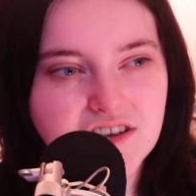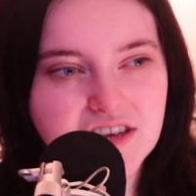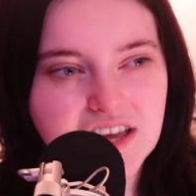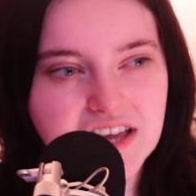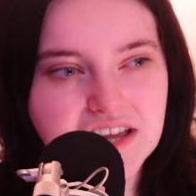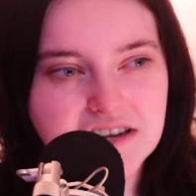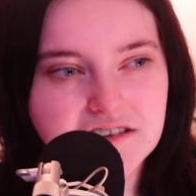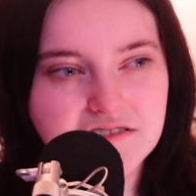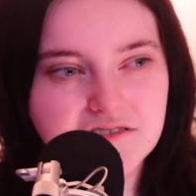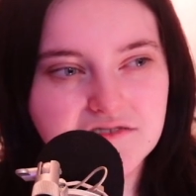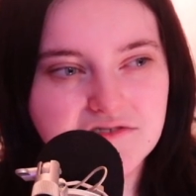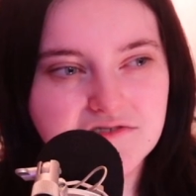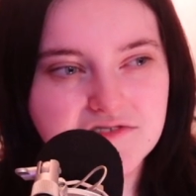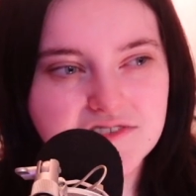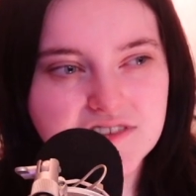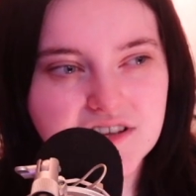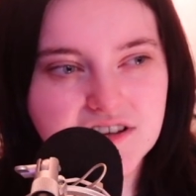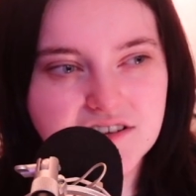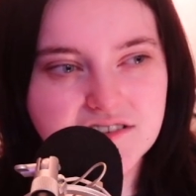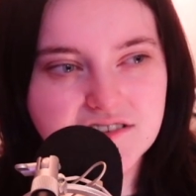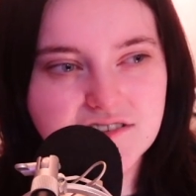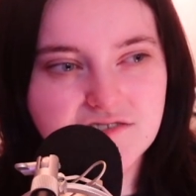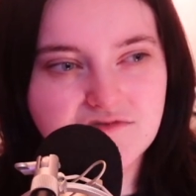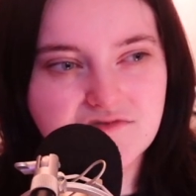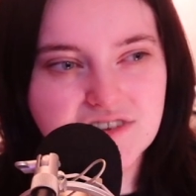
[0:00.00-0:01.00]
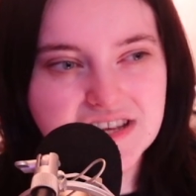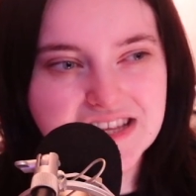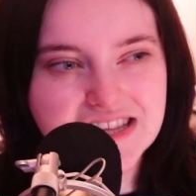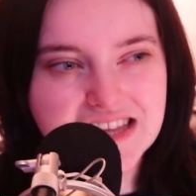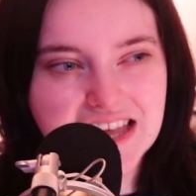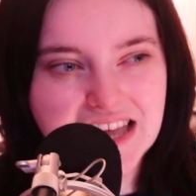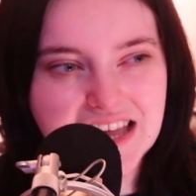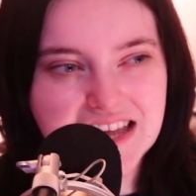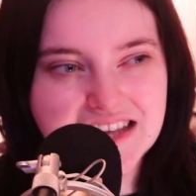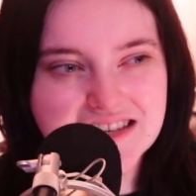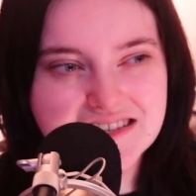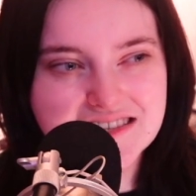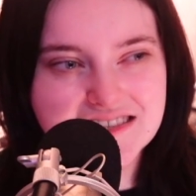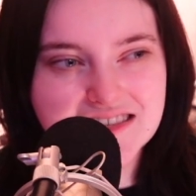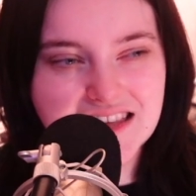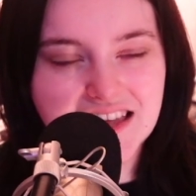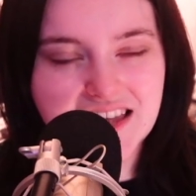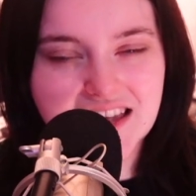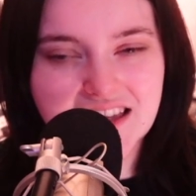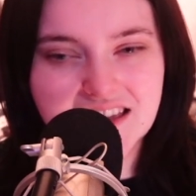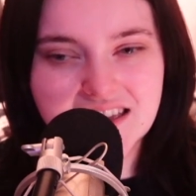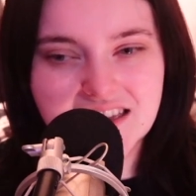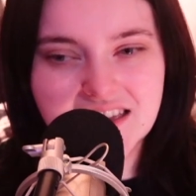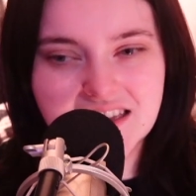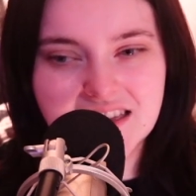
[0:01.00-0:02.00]
kind of start to realise
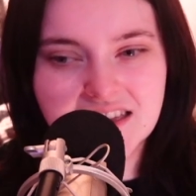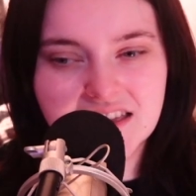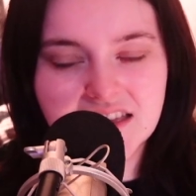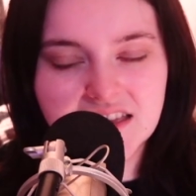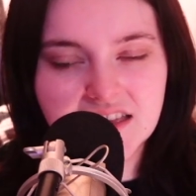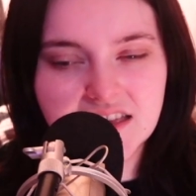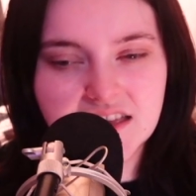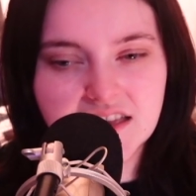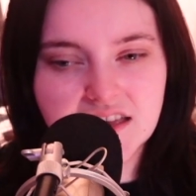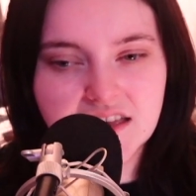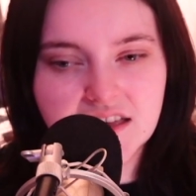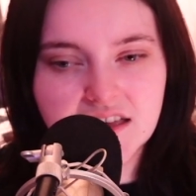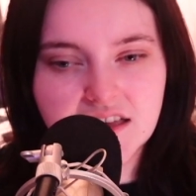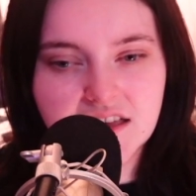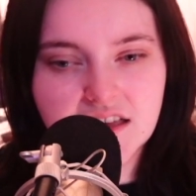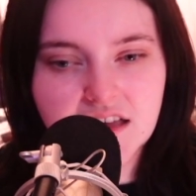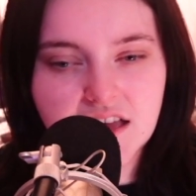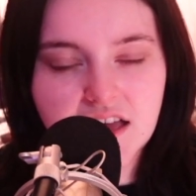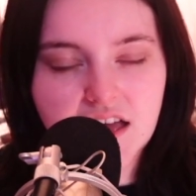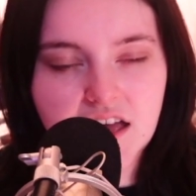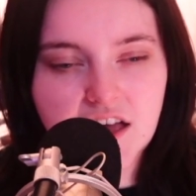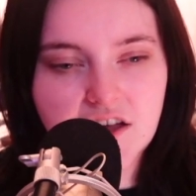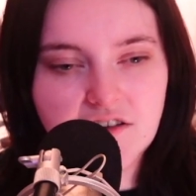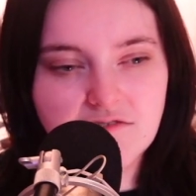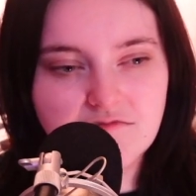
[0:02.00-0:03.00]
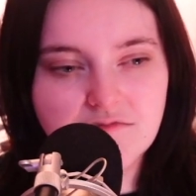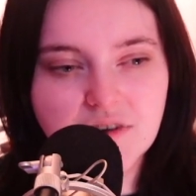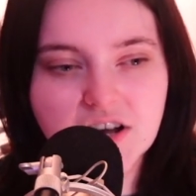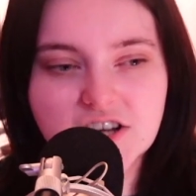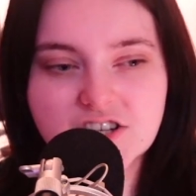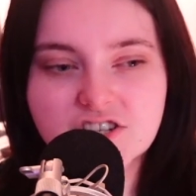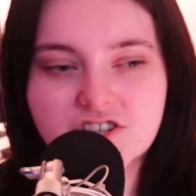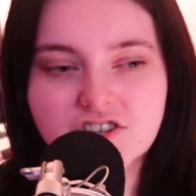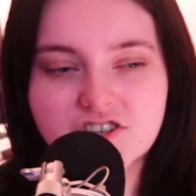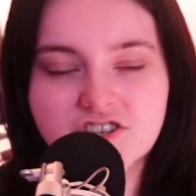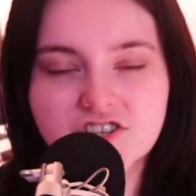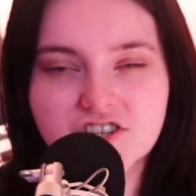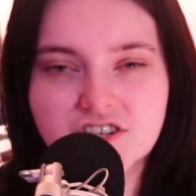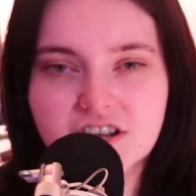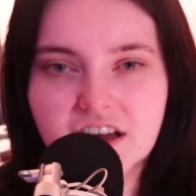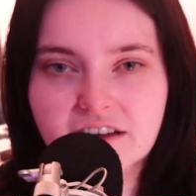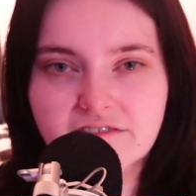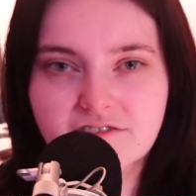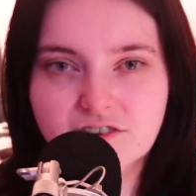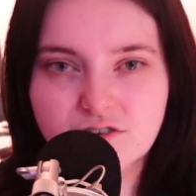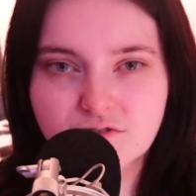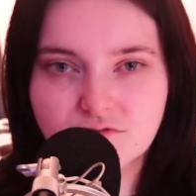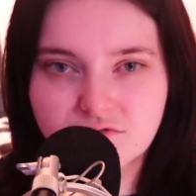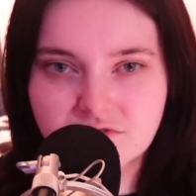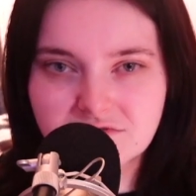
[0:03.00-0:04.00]
like how much you should
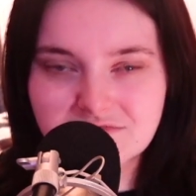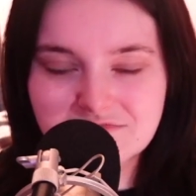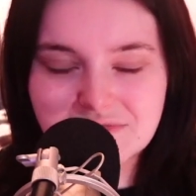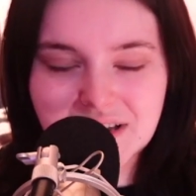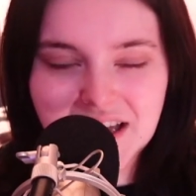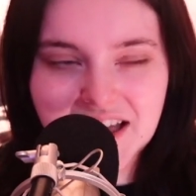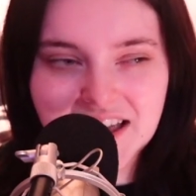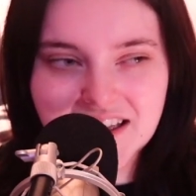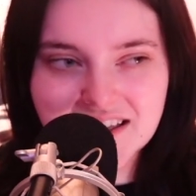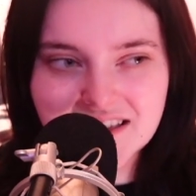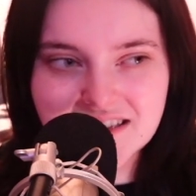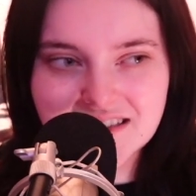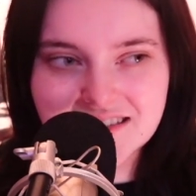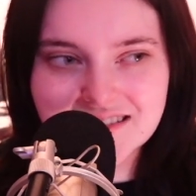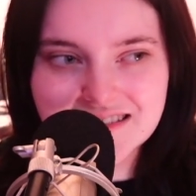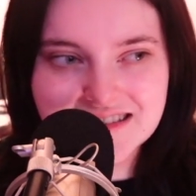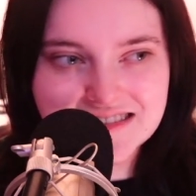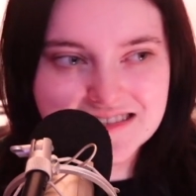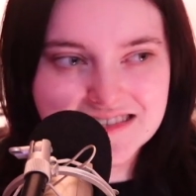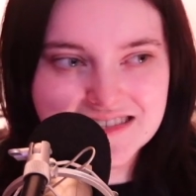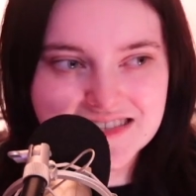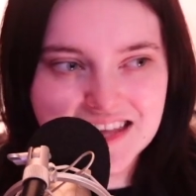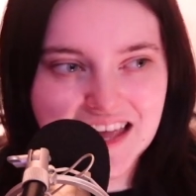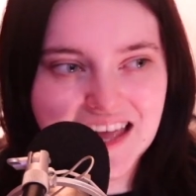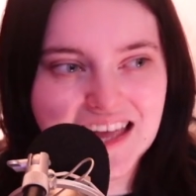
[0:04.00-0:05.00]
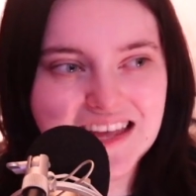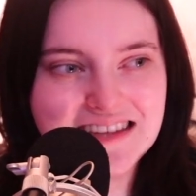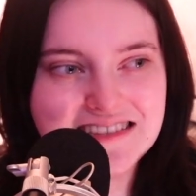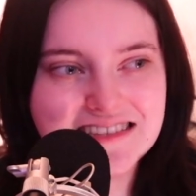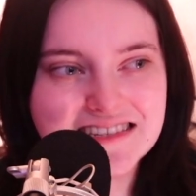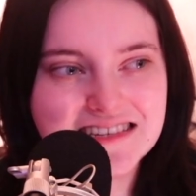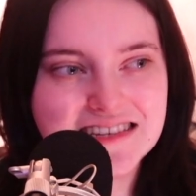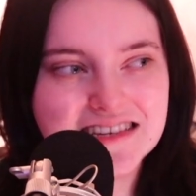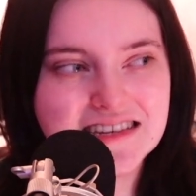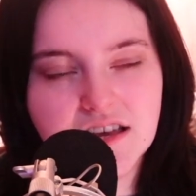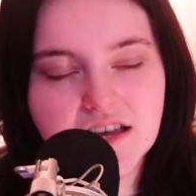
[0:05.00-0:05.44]
have your own back instead.